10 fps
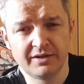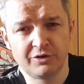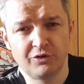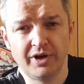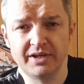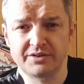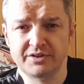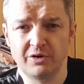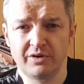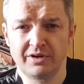Right,
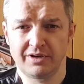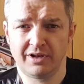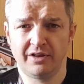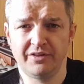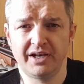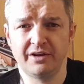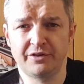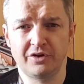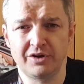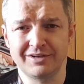so, and then I
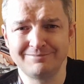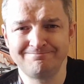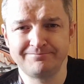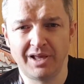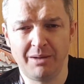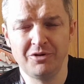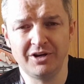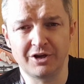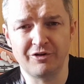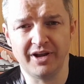thought, I'm
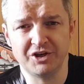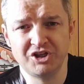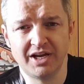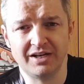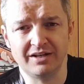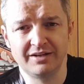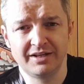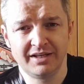going to create a channel.